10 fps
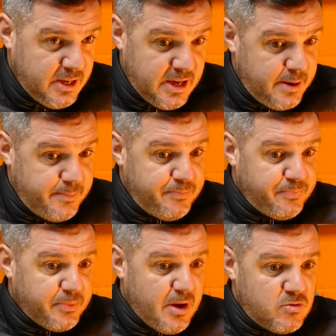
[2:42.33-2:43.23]
and
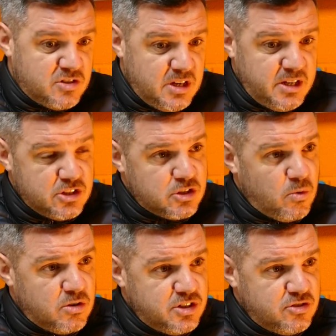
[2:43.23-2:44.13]
our resilience
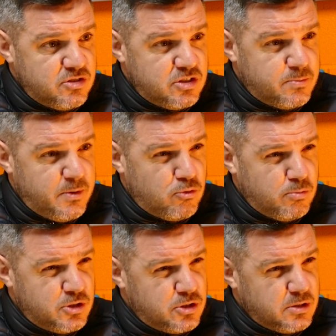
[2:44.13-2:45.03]
towards injuries has been
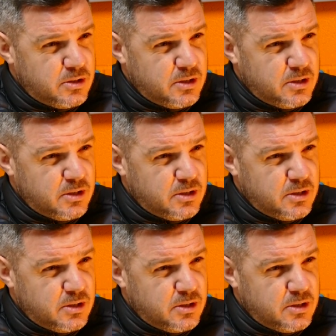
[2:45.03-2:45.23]
rubbish.